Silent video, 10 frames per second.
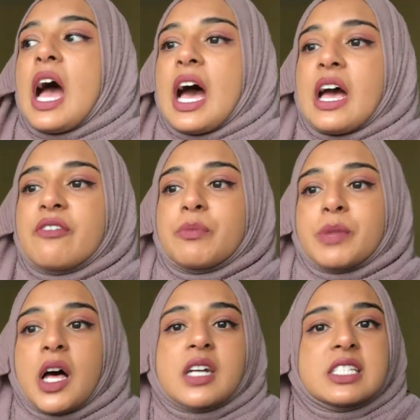I've
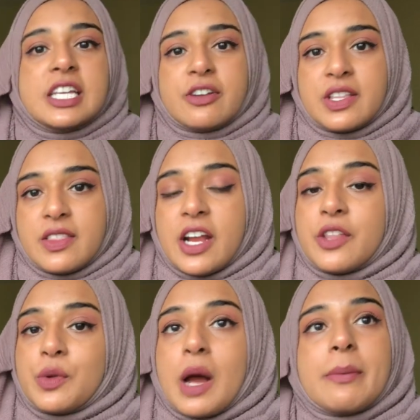blogged here and there
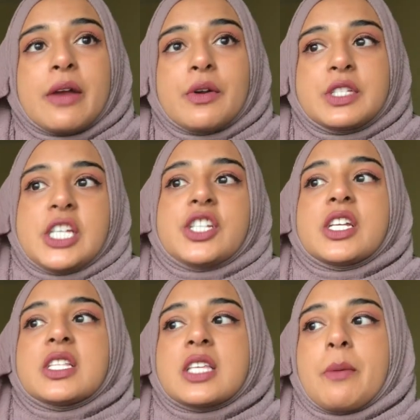throughout my
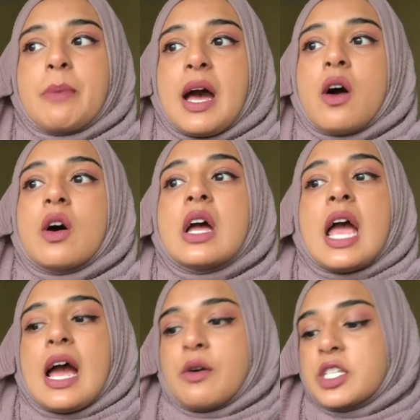rotations about
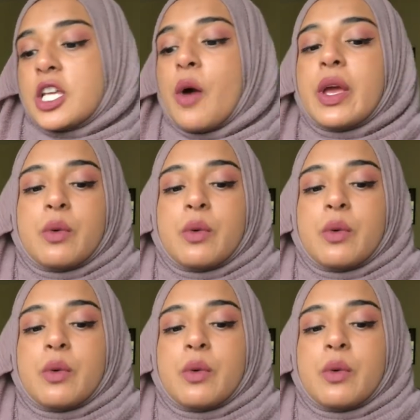how it's going,